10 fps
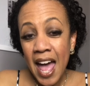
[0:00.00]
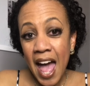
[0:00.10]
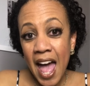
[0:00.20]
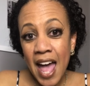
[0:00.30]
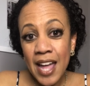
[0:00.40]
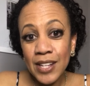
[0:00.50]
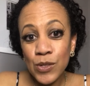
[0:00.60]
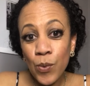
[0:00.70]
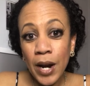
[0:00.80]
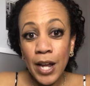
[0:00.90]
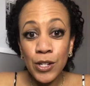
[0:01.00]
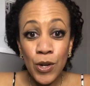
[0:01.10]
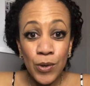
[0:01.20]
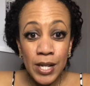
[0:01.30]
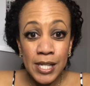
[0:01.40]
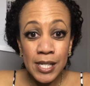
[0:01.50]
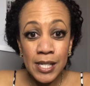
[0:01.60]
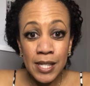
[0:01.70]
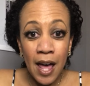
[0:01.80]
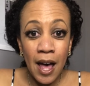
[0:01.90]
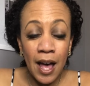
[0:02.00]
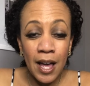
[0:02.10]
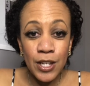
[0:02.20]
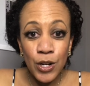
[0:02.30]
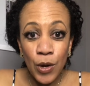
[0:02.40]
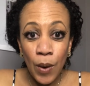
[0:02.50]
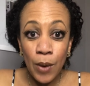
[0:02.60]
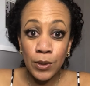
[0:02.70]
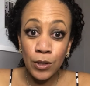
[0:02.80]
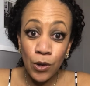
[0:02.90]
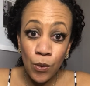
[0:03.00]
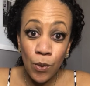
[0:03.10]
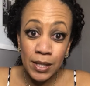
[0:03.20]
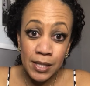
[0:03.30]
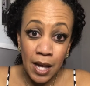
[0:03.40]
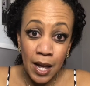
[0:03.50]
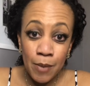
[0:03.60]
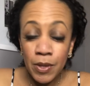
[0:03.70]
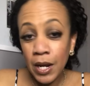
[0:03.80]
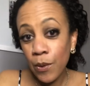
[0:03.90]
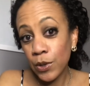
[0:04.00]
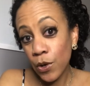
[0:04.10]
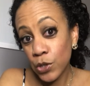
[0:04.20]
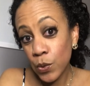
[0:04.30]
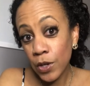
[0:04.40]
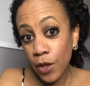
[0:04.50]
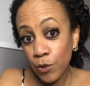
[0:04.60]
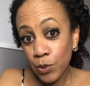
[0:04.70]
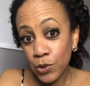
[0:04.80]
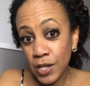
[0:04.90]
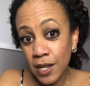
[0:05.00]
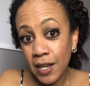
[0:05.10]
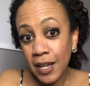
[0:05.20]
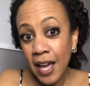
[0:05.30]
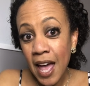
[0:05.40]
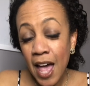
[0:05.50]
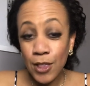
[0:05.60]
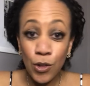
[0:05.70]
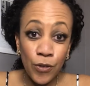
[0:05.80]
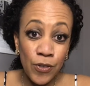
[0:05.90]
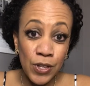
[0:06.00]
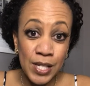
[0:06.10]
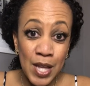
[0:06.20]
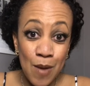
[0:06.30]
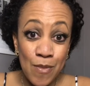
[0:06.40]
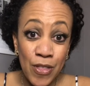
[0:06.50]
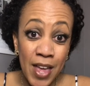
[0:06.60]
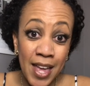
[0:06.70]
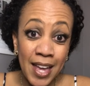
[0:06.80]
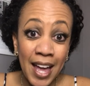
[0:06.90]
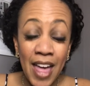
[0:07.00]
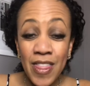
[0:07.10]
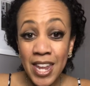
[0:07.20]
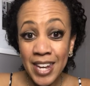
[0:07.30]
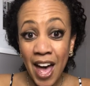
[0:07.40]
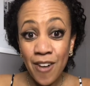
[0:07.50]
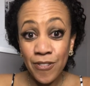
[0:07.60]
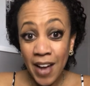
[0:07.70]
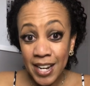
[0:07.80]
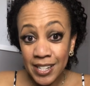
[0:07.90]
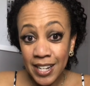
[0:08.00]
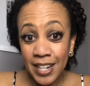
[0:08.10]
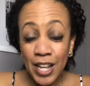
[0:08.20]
And what I'd noticed is that, I would look one time and then I would go to another boutique and look for the same thing and then not find it.